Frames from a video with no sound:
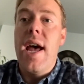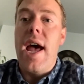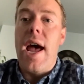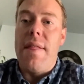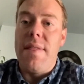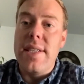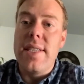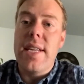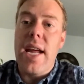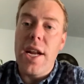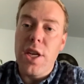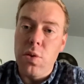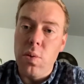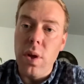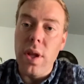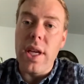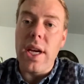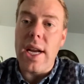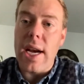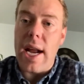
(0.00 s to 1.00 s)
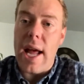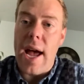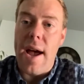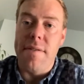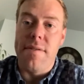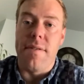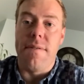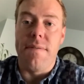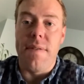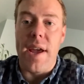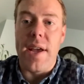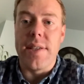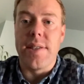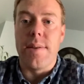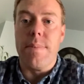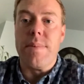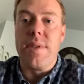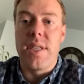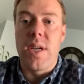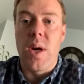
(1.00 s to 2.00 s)
And the state's really going to have to face
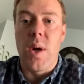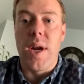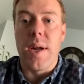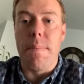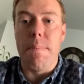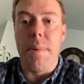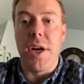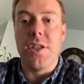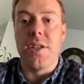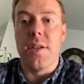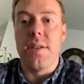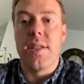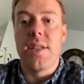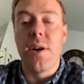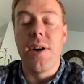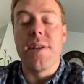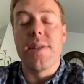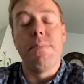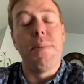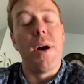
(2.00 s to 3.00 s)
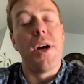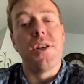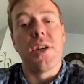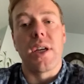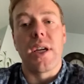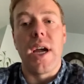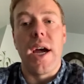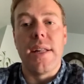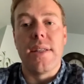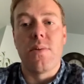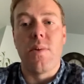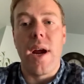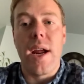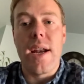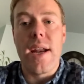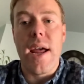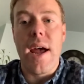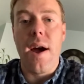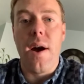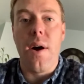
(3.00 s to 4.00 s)
some serious budget cuts.
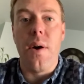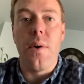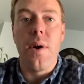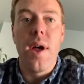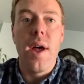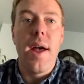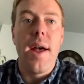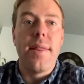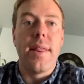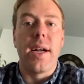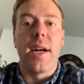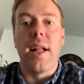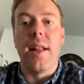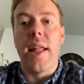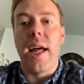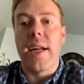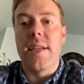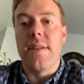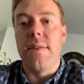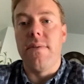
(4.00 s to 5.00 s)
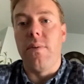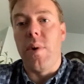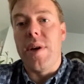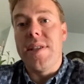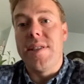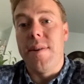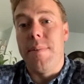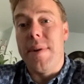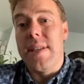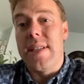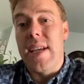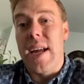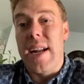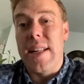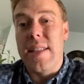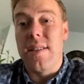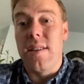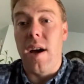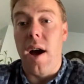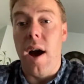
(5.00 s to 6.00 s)
Right now, the collective wisdom is that
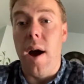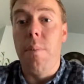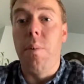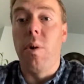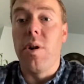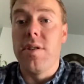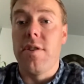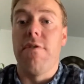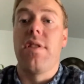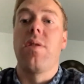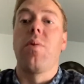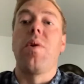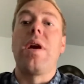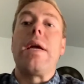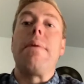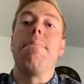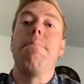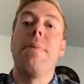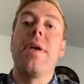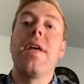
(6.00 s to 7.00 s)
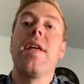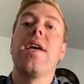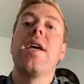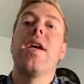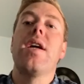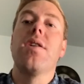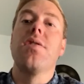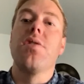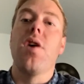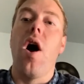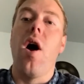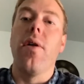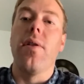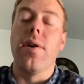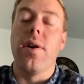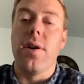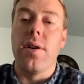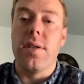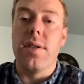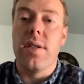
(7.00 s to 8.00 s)
it's upwards of $3 billion
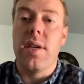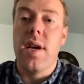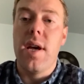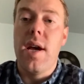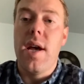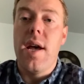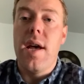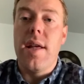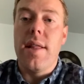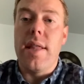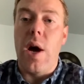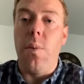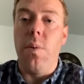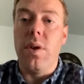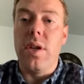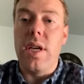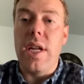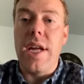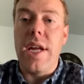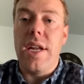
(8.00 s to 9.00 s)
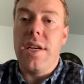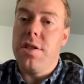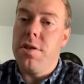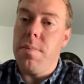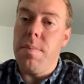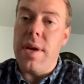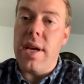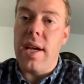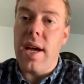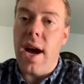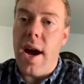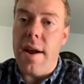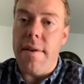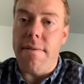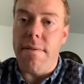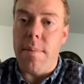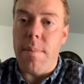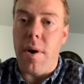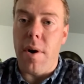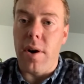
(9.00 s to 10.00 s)
that will need to be
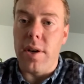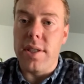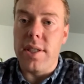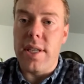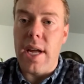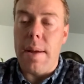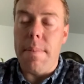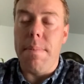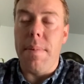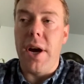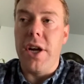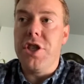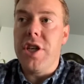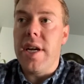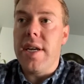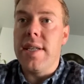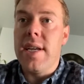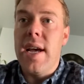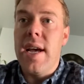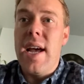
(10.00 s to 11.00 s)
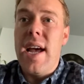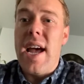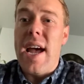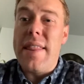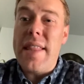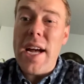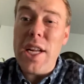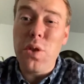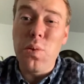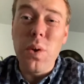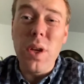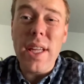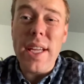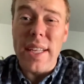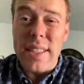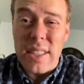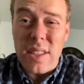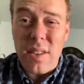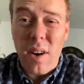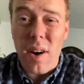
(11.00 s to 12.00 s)
cut from our state budget. And that's
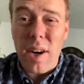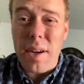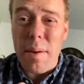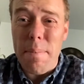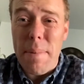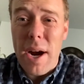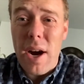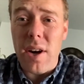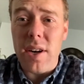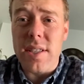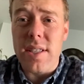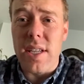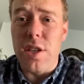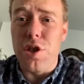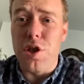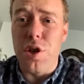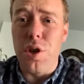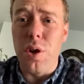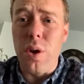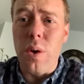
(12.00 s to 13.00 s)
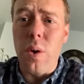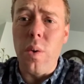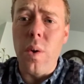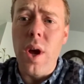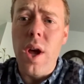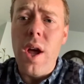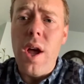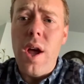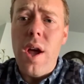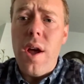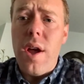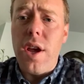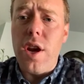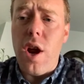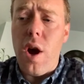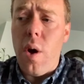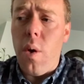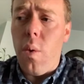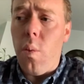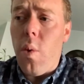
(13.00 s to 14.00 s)
really in stark comparison to, you
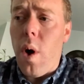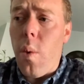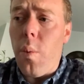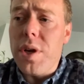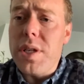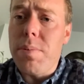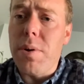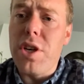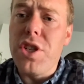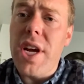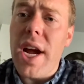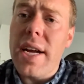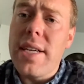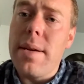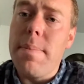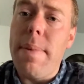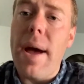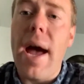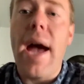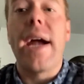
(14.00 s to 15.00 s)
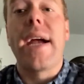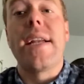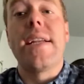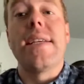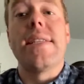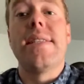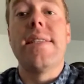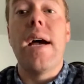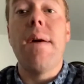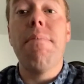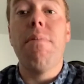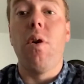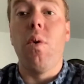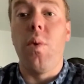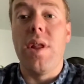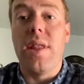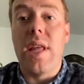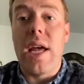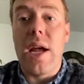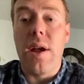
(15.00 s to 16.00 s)
know, what was projected back in December
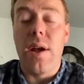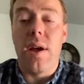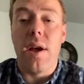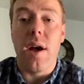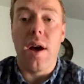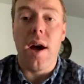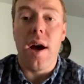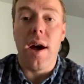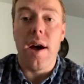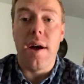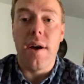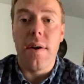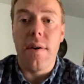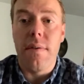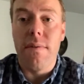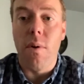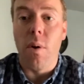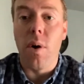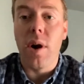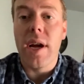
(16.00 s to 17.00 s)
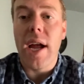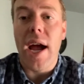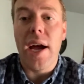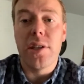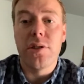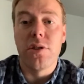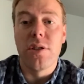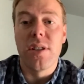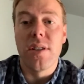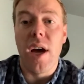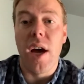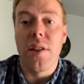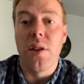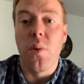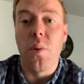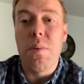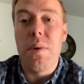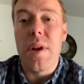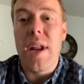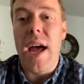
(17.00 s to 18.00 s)
when they forecasters thought
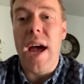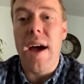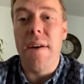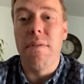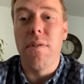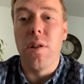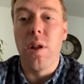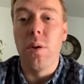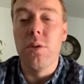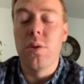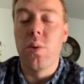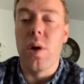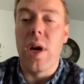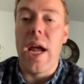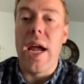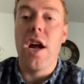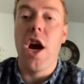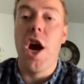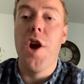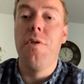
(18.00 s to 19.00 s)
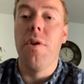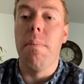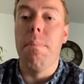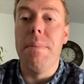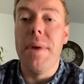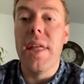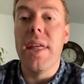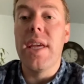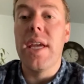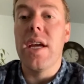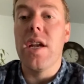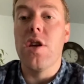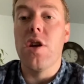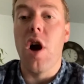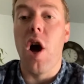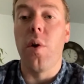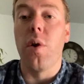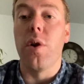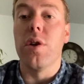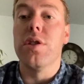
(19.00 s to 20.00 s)
that we would have close to an $800 million
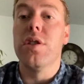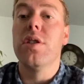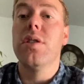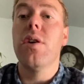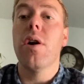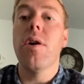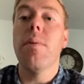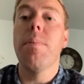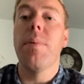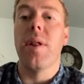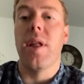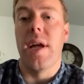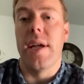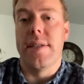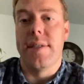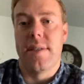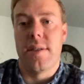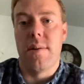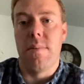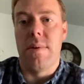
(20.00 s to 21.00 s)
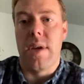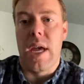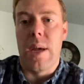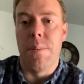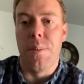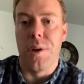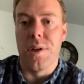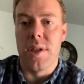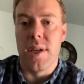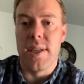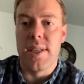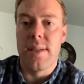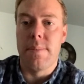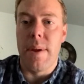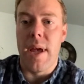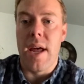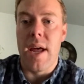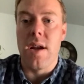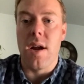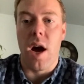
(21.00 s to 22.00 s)
surplus to be able to
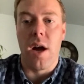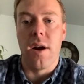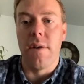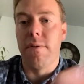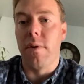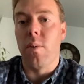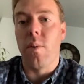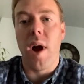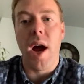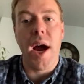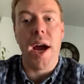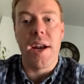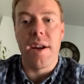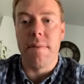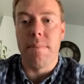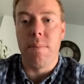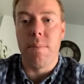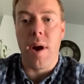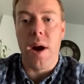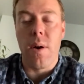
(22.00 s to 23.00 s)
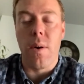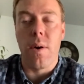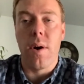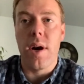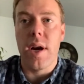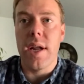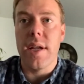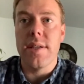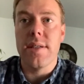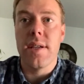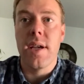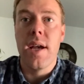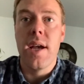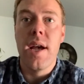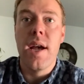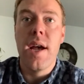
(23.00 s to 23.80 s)
spend on a variety of priorities.